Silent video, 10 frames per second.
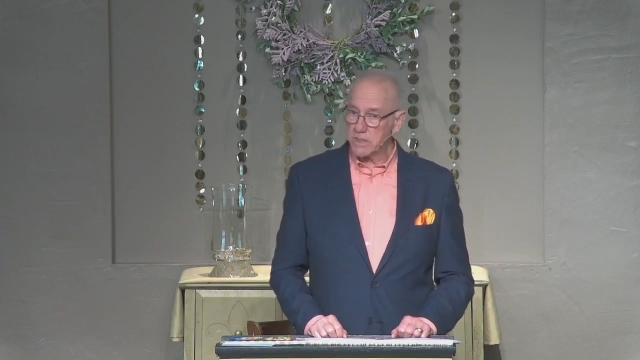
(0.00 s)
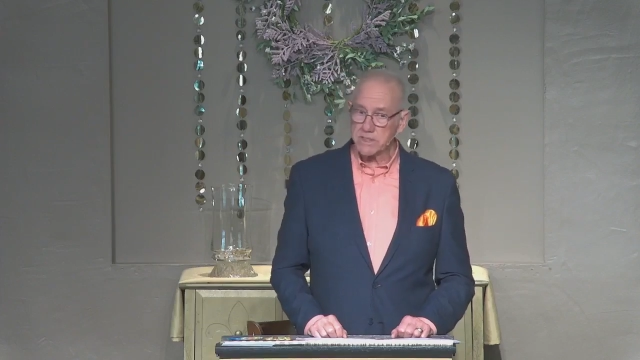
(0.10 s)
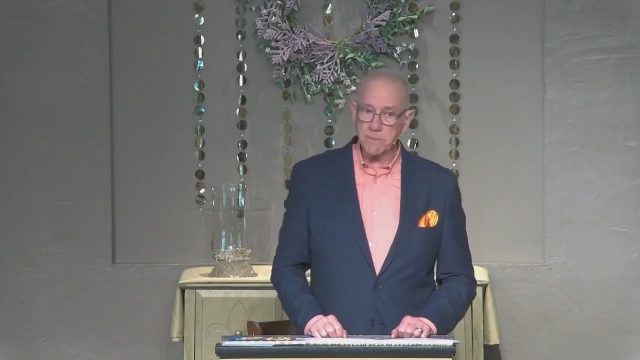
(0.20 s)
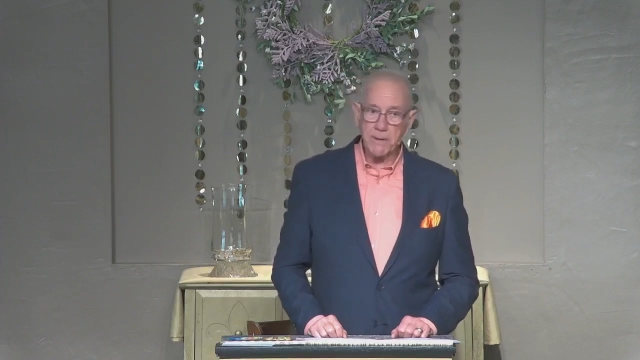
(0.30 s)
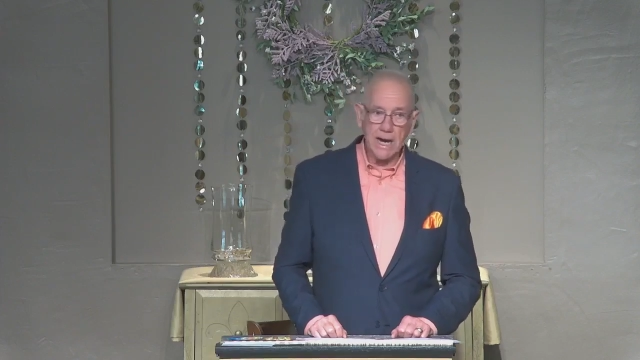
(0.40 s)

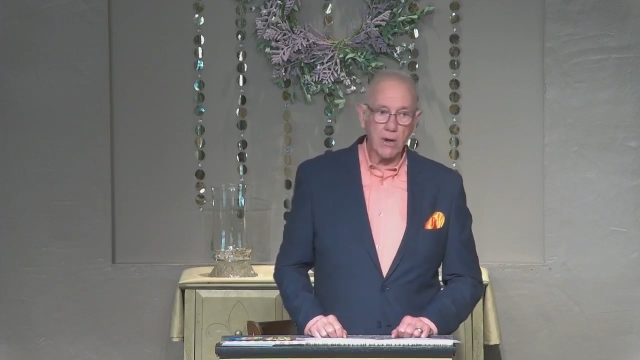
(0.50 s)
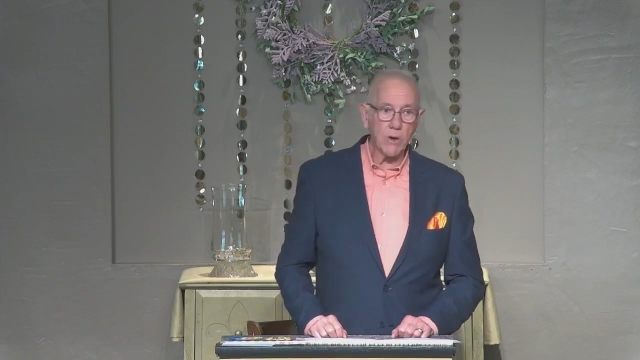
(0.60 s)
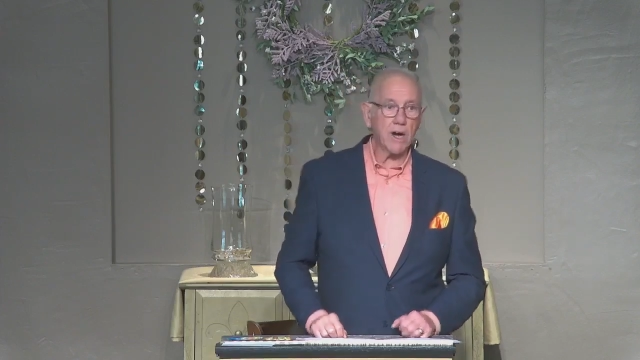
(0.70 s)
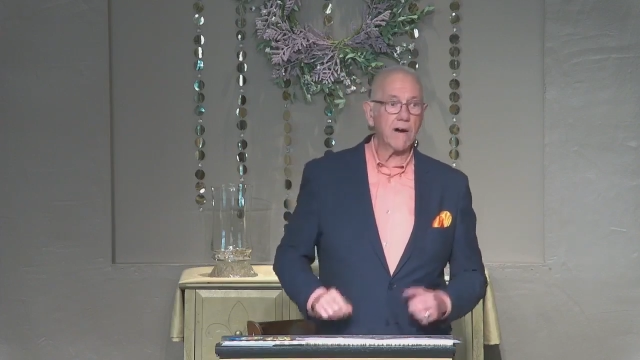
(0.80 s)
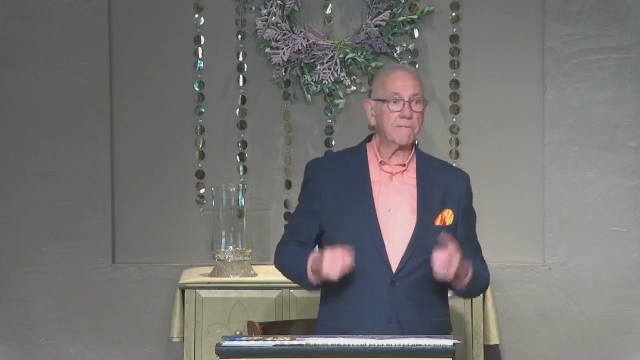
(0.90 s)
One is the
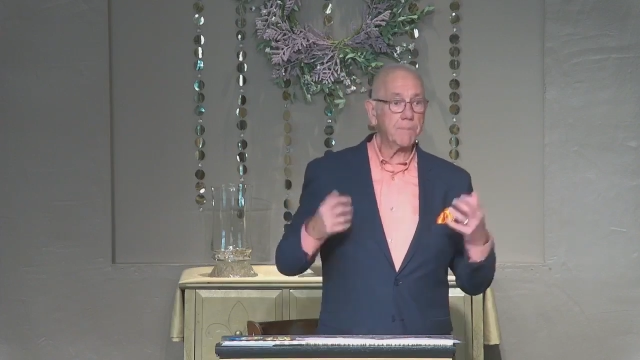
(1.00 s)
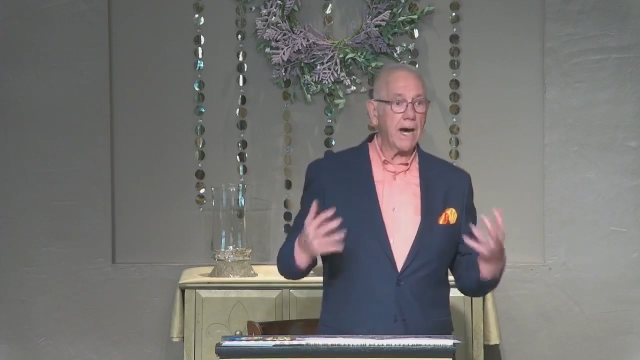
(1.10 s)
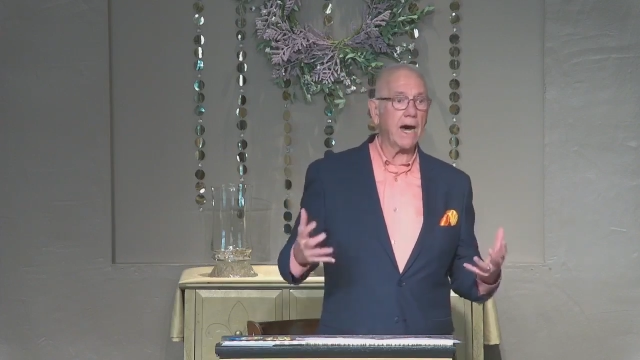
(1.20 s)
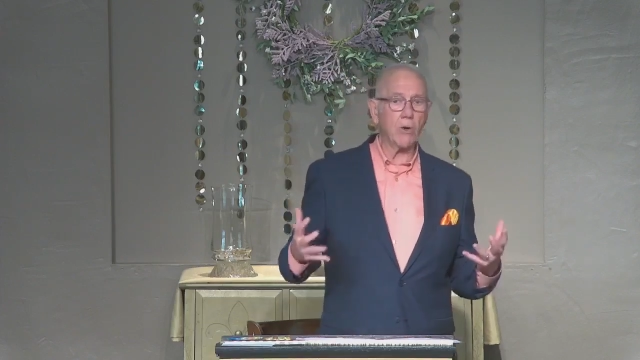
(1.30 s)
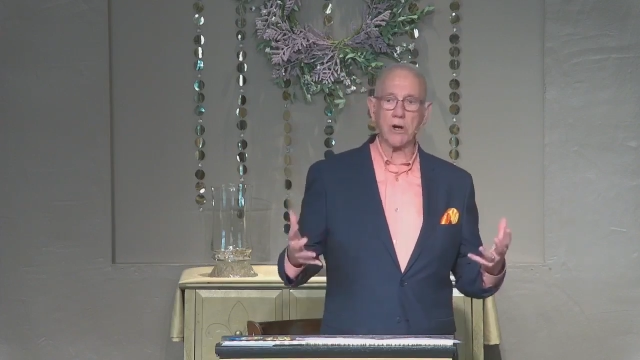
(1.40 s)
power of
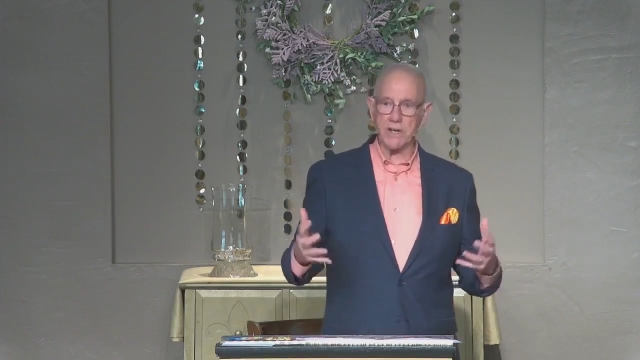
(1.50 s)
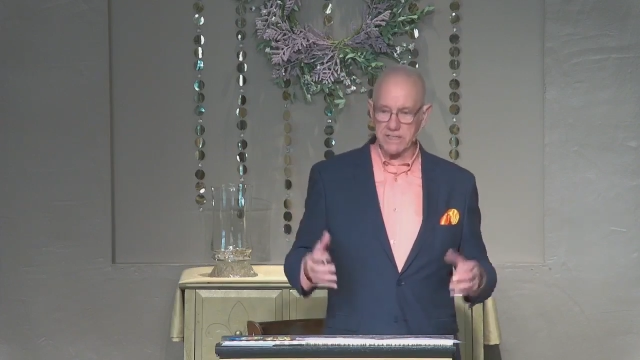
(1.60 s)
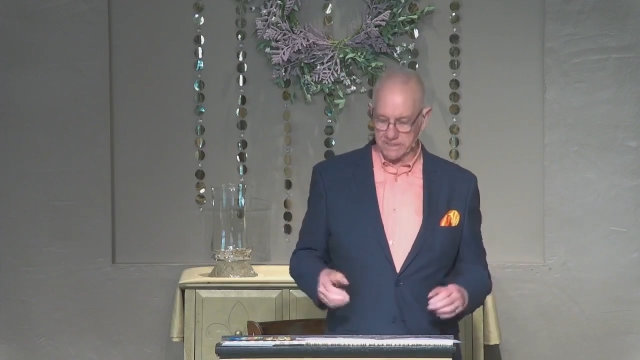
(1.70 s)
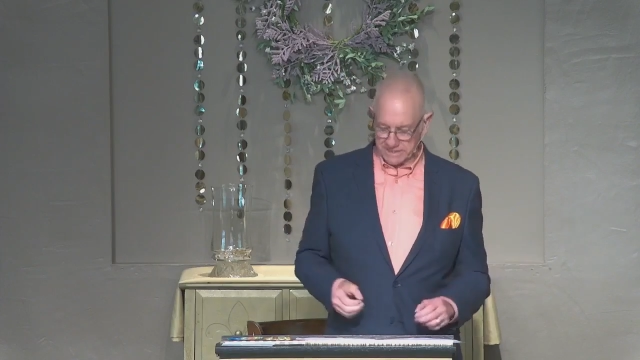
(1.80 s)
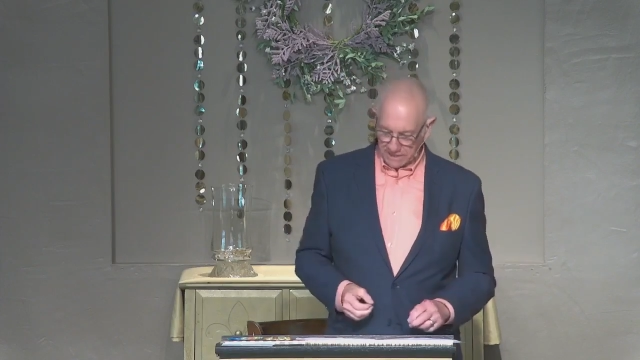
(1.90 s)
power
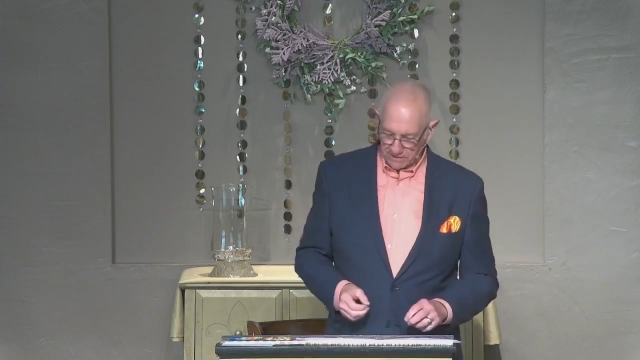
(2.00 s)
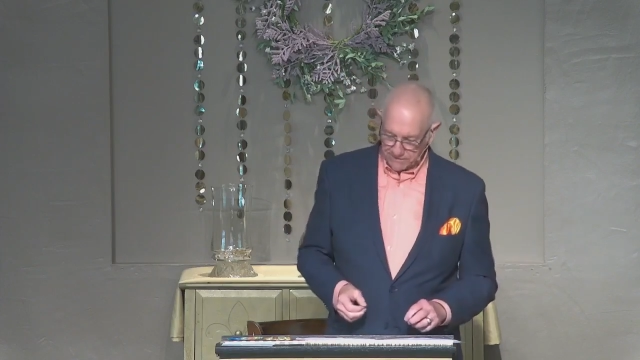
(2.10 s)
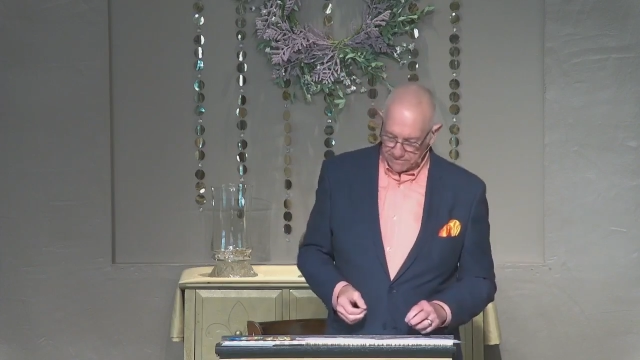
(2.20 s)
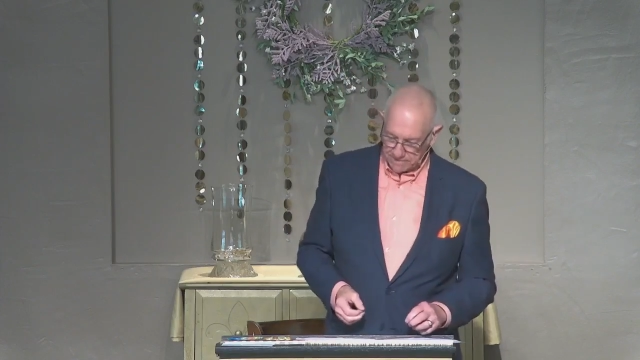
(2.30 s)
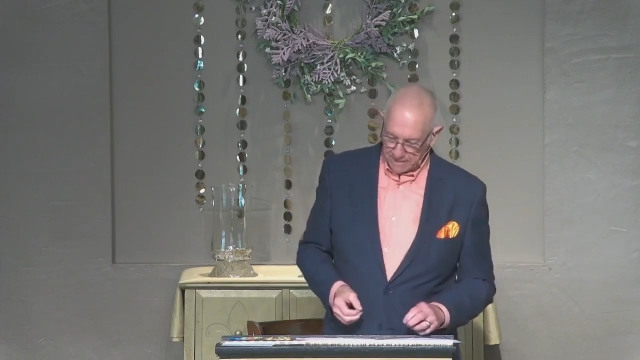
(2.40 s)
itself.